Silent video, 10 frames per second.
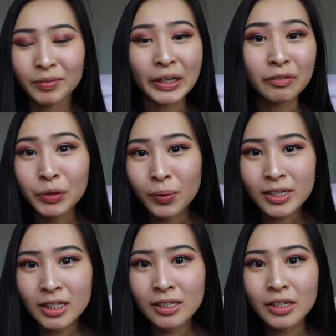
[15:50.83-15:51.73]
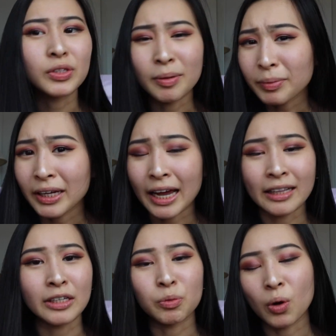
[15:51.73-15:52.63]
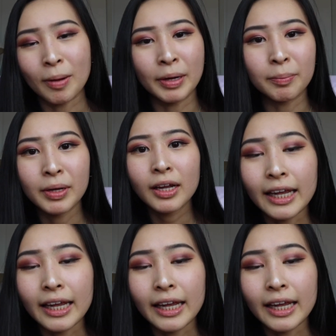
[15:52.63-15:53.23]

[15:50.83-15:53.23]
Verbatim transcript: interview questions, something at least will come up.